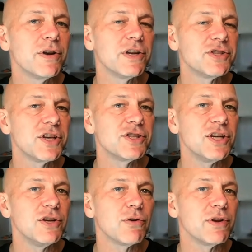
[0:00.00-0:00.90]
to
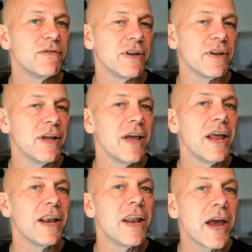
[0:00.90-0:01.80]
$60 or even
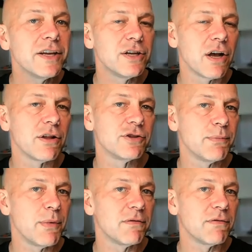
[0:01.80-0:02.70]
$90 a
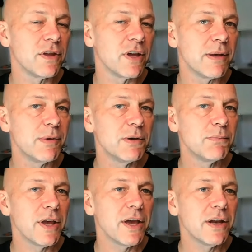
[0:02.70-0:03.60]
month for the unlimited
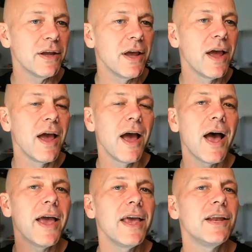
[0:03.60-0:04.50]
plan,
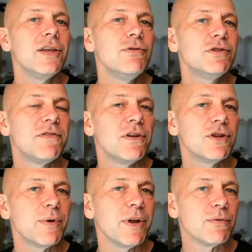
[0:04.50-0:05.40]
I had a huge
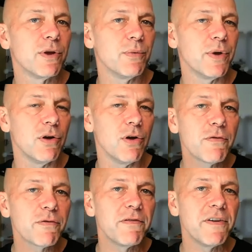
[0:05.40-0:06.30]
failure rate in Runway,
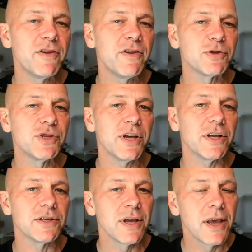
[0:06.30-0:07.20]
over
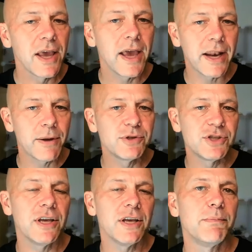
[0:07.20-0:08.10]
50%. And I would
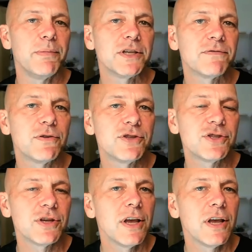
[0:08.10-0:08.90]
say in Pixverse,